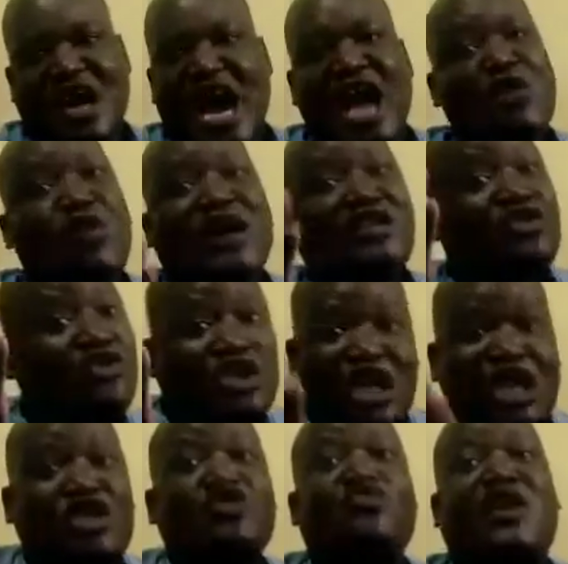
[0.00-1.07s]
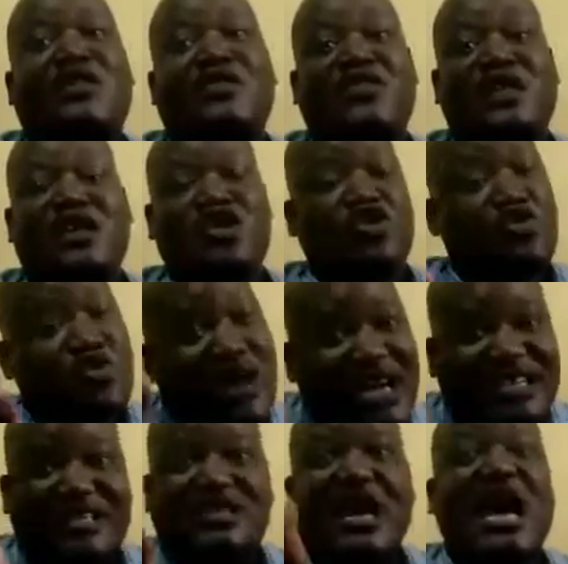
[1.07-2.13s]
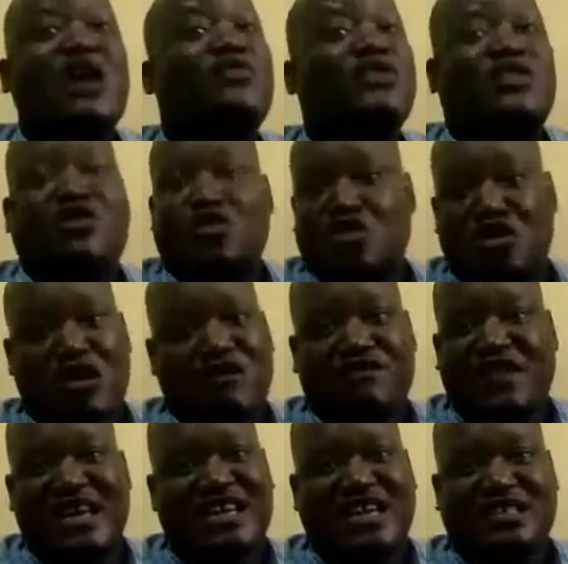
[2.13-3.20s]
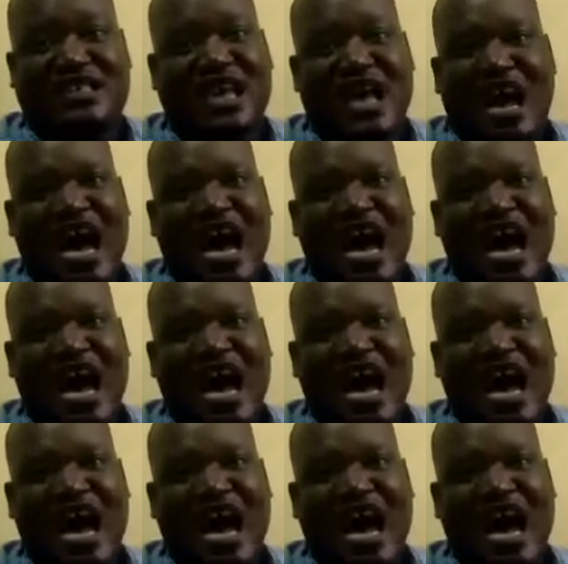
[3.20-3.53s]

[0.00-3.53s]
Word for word: I want to tell you one thing. You can die with coronavirus.